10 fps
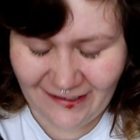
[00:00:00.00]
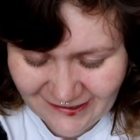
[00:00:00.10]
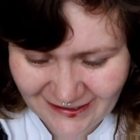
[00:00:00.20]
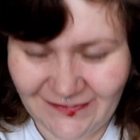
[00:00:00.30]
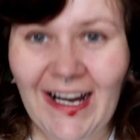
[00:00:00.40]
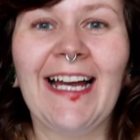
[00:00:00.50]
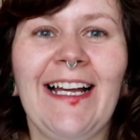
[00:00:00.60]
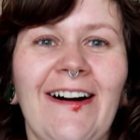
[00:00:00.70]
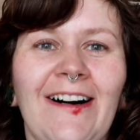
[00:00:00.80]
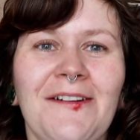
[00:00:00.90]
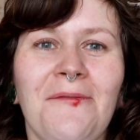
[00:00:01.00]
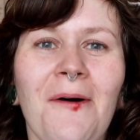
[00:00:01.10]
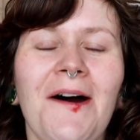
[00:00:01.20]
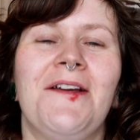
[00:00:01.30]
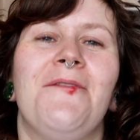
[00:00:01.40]
Oh my god,
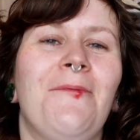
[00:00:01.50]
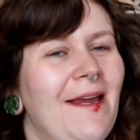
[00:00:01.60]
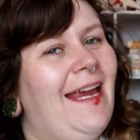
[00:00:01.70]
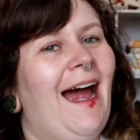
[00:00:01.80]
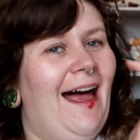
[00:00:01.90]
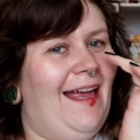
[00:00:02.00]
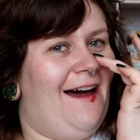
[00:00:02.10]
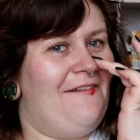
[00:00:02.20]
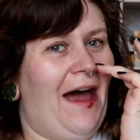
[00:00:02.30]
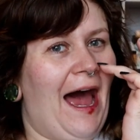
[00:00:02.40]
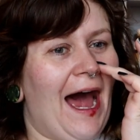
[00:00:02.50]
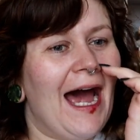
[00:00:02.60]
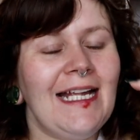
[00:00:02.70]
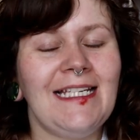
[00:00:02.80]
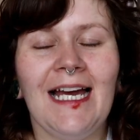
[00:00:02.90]
what a week I have
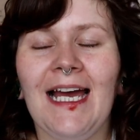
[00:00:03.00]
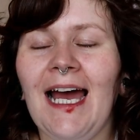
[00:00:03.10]
had.